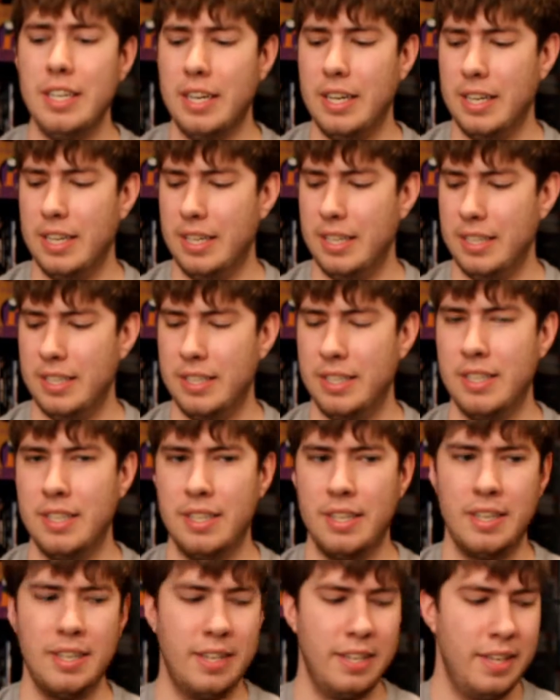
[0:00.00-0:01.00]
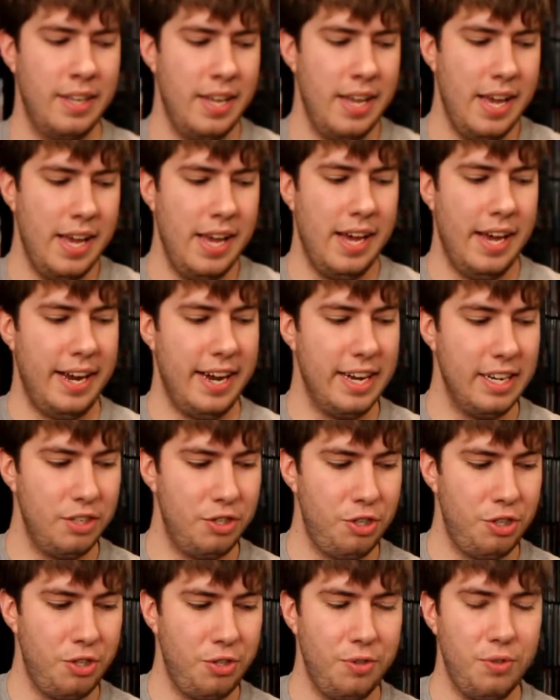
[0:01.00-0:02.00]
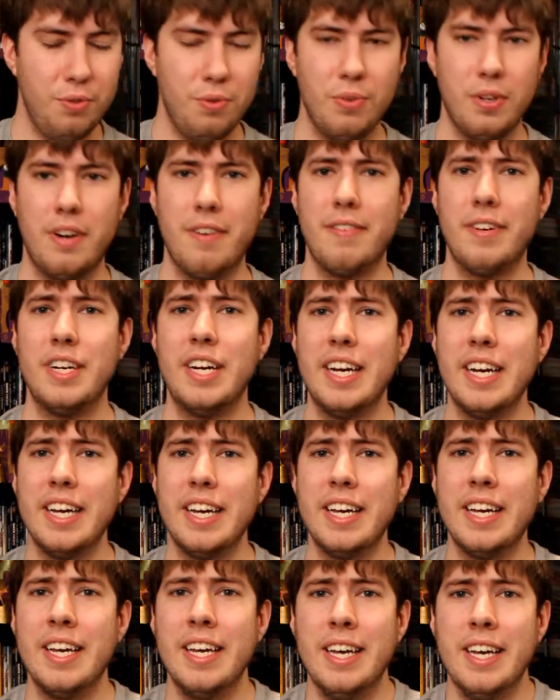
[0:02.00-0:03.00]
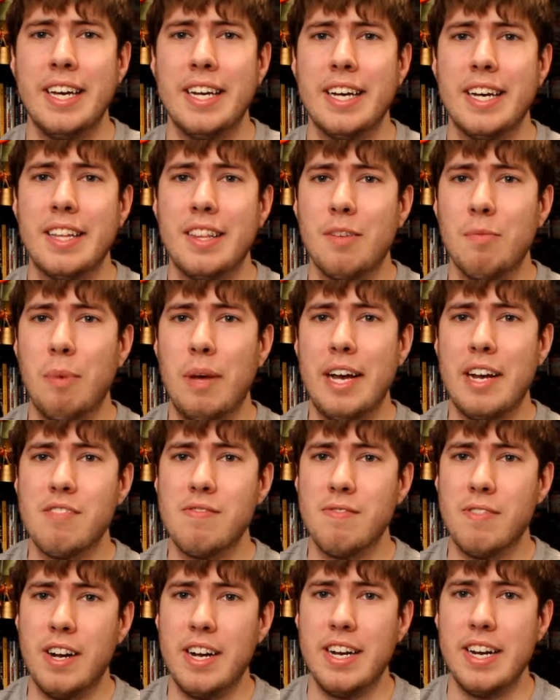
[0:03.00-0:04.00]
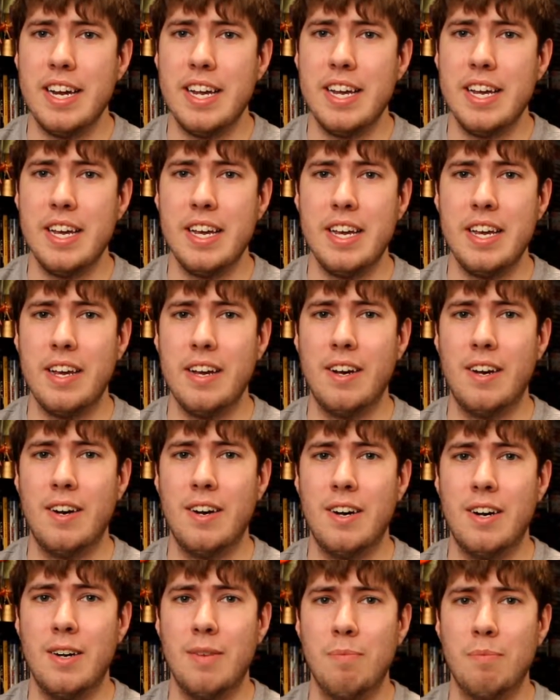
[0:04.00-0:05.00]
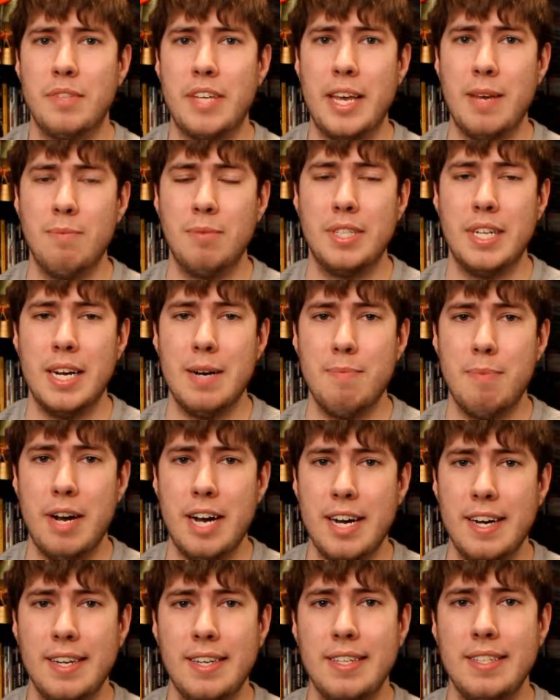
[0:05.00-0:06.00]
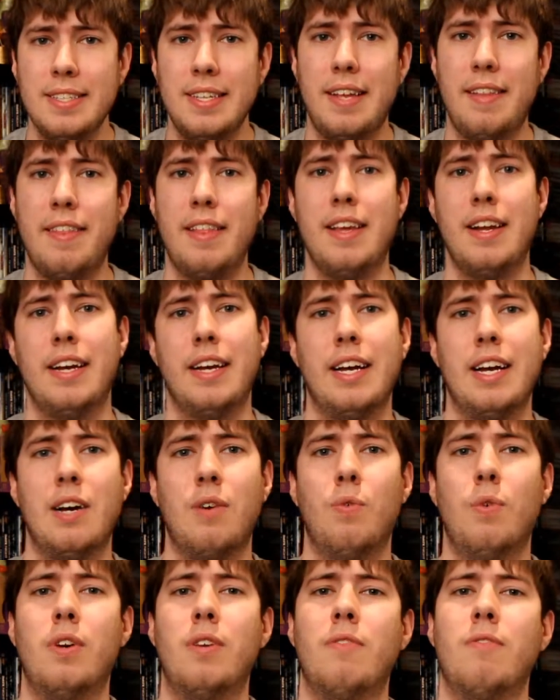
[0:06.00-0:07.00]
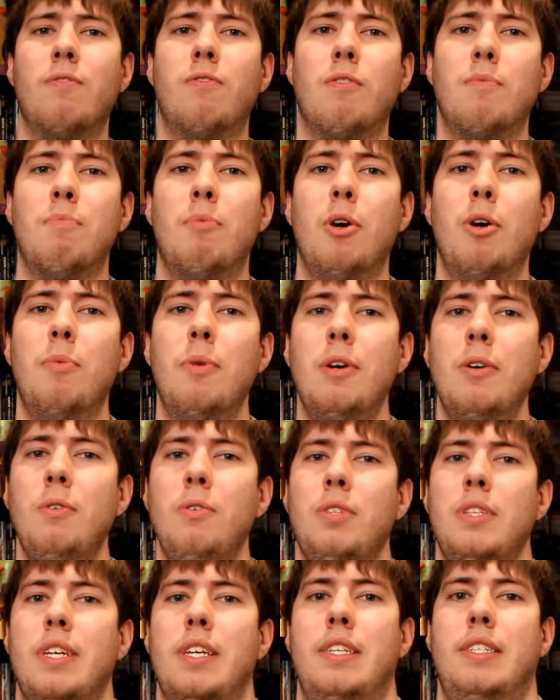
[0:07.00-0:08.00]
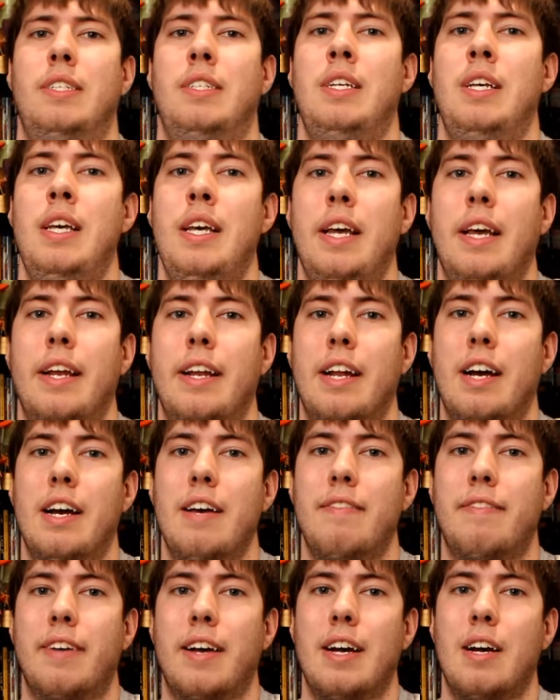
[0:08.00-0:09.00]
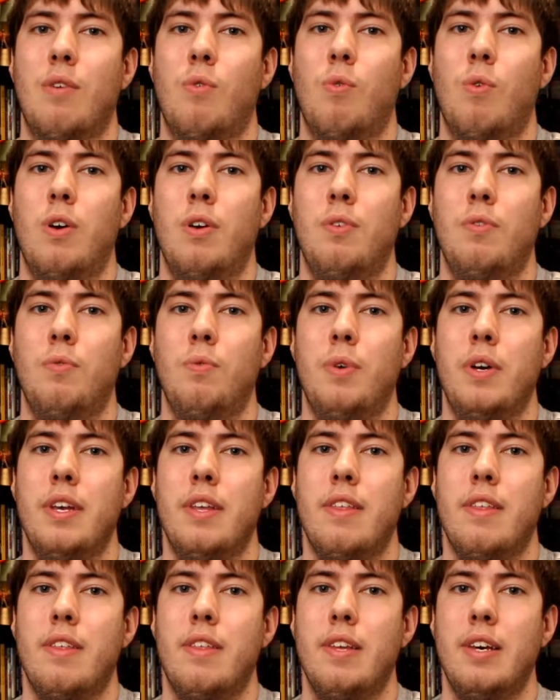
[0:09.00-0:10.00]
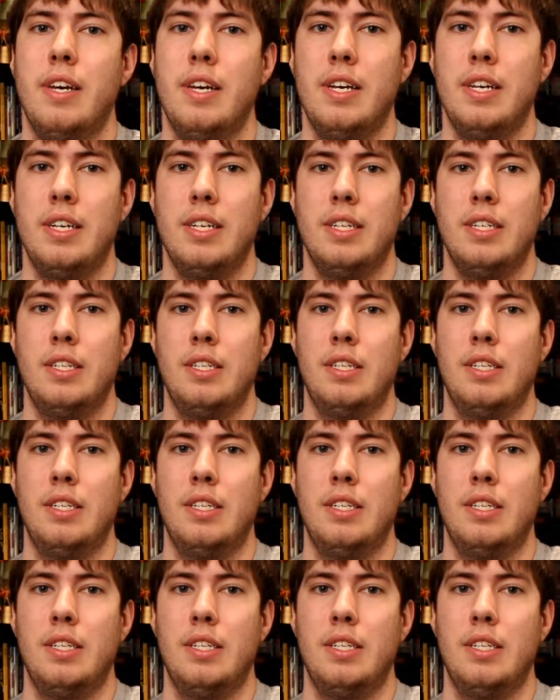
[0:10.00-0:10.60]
Uh, I got two whenever I got the Black Friday um, GameStop box, and then I got one from Bobos, and now I've got one with uh,